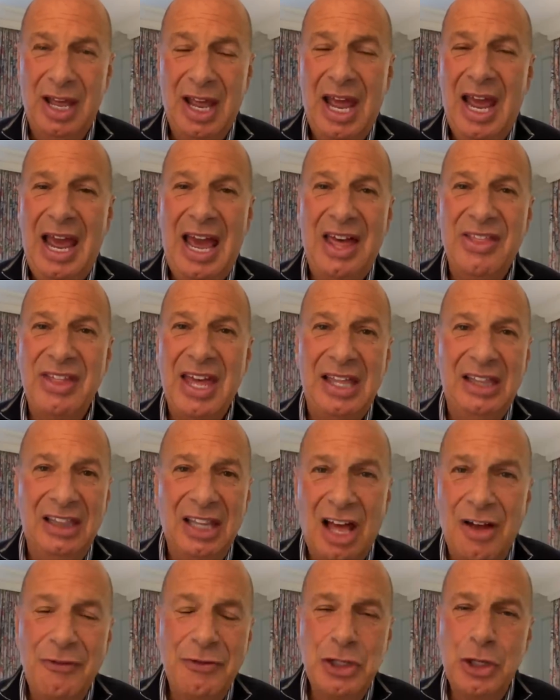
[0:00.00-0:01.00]
And they
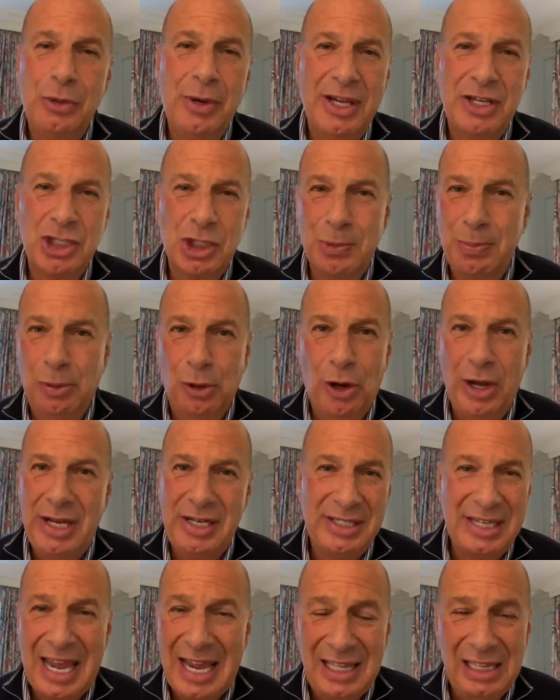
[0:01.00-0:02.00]
love to exploit
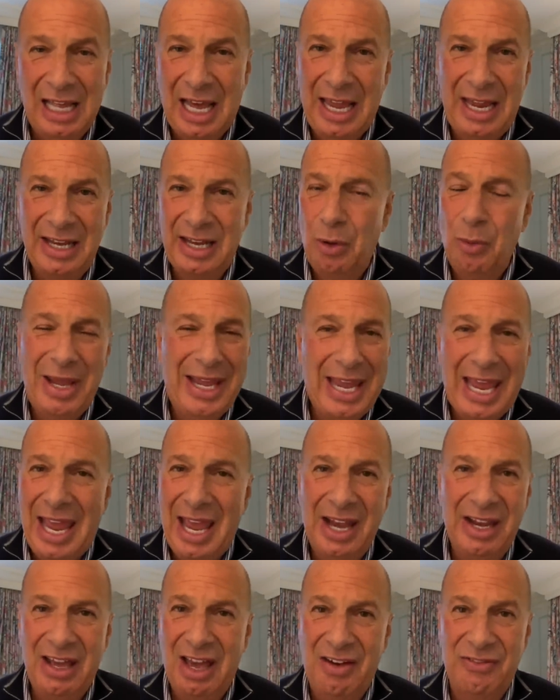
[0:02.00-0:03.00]
daylight. We can't
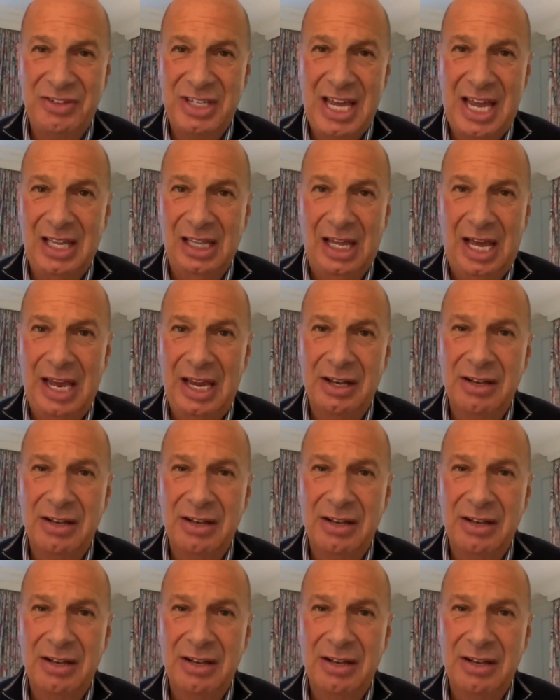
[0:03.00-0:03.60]
have daylight.